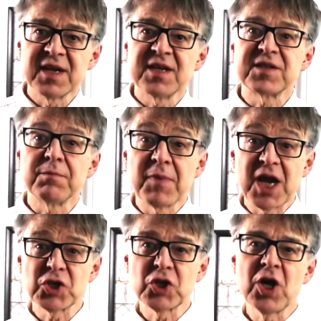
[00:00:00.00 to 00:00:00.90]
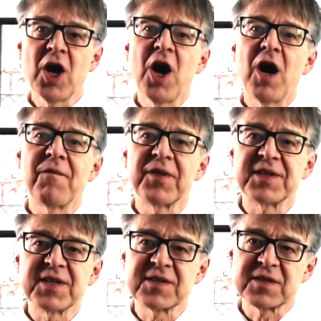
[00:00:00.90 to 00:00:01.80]
is a measure of the
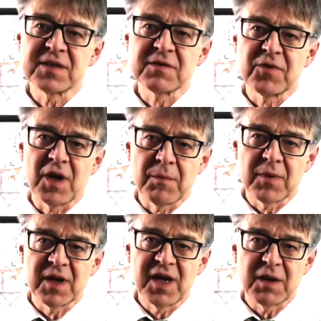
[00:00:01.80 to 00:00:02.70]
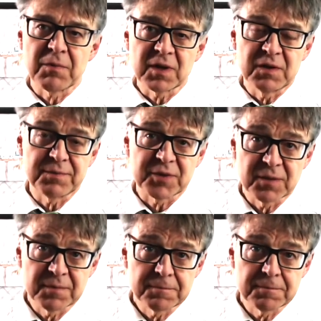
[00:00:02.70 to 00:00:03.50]
distance from equilibrium.